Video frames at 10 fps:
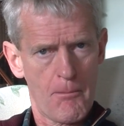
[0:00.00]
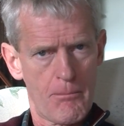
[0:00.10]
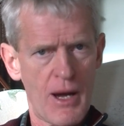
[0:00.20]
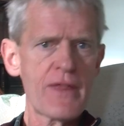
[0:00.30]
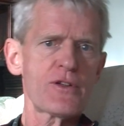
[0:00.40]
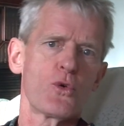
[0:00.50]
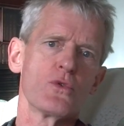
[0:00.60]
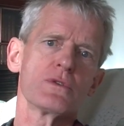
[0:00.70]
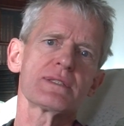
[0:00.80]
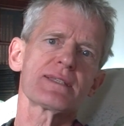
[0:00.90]
by the
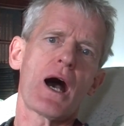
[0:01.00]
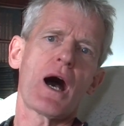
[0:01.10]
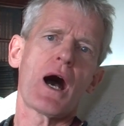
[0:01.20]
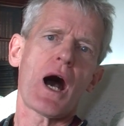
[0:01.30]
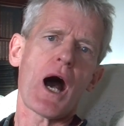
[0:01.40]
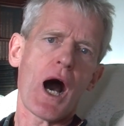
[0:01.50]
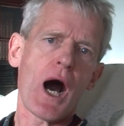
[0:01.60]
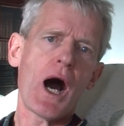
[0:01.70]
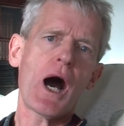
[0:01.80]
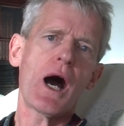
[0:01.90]
Gauls,
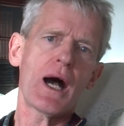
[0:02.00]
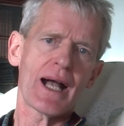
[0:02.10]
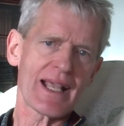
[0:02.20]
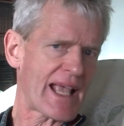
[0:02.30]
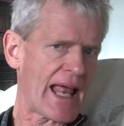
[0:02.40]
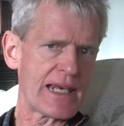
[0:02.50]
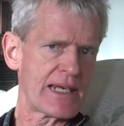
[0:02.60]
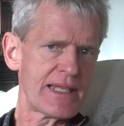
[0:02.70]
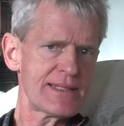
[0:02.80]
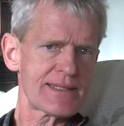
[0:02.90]
are
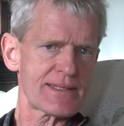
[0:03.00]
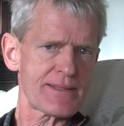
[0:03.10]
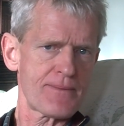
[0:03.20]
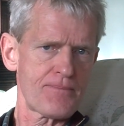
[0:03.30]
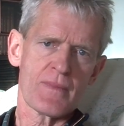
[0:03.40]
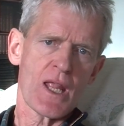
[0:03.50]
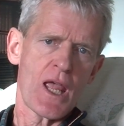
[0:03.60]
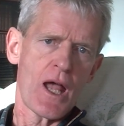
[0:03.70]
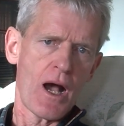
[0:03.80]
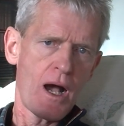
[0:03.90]
Gallis.
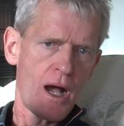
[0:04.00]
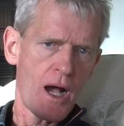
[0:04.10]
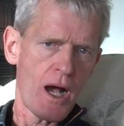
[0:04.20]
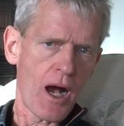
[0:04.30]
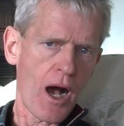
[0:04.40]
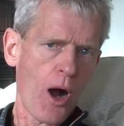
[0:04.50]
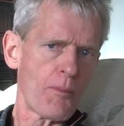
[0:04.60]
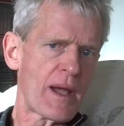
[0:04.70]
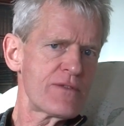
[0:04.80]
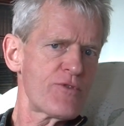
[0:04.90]
Our
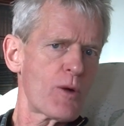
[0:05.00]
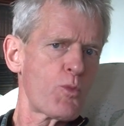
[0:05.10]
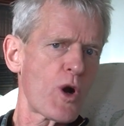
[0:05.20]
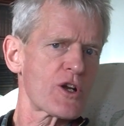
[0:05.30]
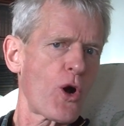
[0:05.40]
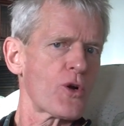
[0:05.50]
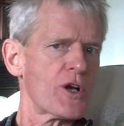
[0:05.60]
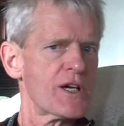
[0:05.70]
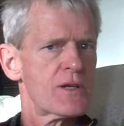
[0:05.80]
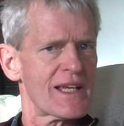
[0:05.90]
main verb were
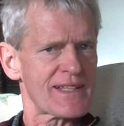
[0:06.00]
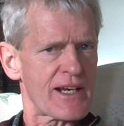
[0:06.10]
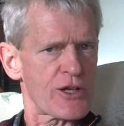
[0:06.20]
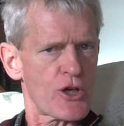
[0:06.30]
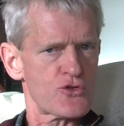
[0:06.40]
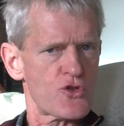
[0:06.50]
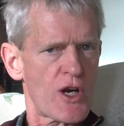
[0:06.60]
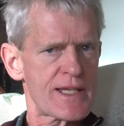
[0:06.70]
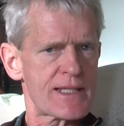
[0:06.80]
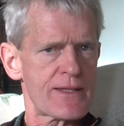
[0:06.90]
conquered is going to go
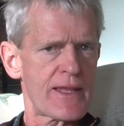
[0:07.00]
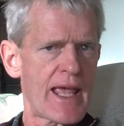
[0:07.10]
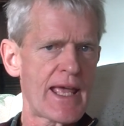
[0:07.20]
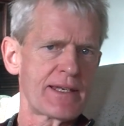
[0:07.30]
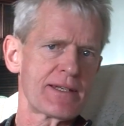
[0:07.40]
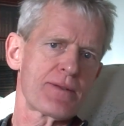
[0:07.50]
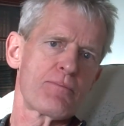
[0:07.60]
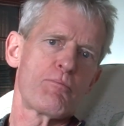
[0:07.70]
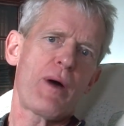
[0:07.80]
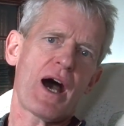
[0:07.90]
right at the end,
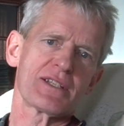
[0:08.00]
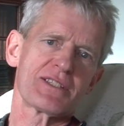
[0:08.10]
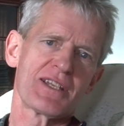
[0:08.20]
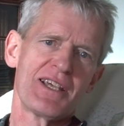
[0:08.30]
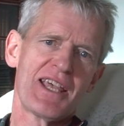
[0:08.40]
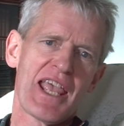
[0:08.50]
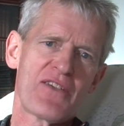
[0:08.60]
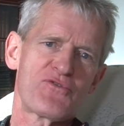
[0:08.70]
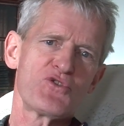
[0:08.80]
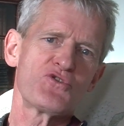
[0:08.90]
but
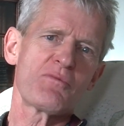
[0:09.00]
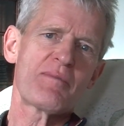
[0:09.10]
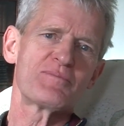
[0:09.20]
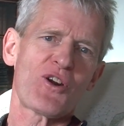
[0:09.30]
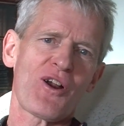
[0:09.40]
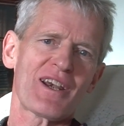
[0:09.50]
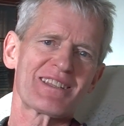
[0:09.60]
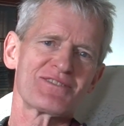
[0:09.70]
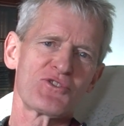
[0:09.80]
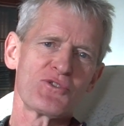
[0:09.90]
if you remember our
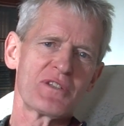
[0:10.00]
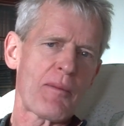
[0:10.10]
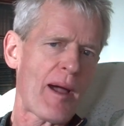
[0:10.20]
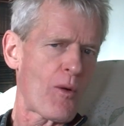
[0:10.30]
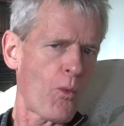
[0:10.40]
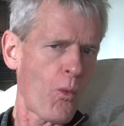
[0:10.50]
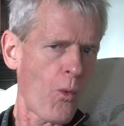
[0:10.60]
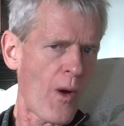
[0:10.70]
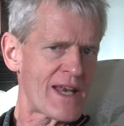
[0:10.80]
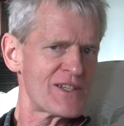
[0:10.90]
little rule about
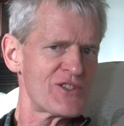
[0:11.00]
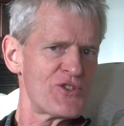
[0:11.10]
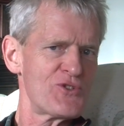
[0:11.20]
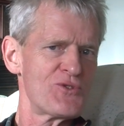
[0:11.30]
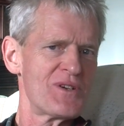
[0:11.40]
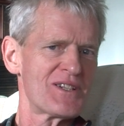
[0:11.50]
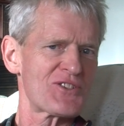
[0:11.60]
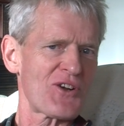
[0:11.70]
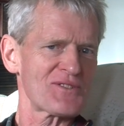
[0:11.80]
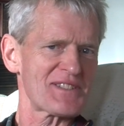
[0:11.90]
when you
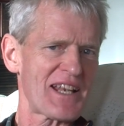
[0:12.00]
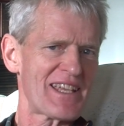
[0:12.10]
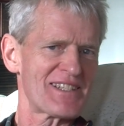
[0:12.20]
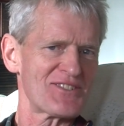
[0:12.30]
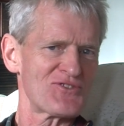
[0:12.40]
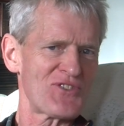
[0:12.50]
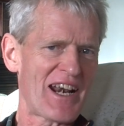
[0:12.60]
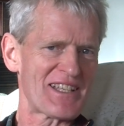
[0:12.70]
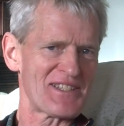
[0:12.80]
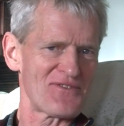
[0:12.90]
translate a
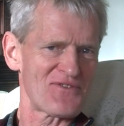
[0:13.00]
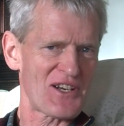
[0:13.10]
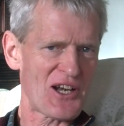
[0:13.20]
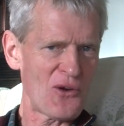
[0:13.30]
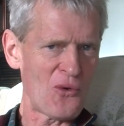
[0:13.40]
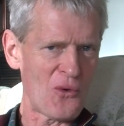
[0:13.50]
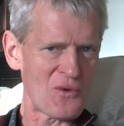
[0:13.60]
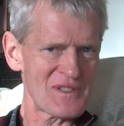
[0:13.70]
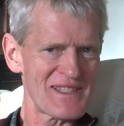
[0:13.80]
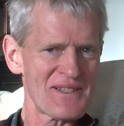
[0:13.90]
relative
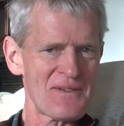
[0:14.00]
clause,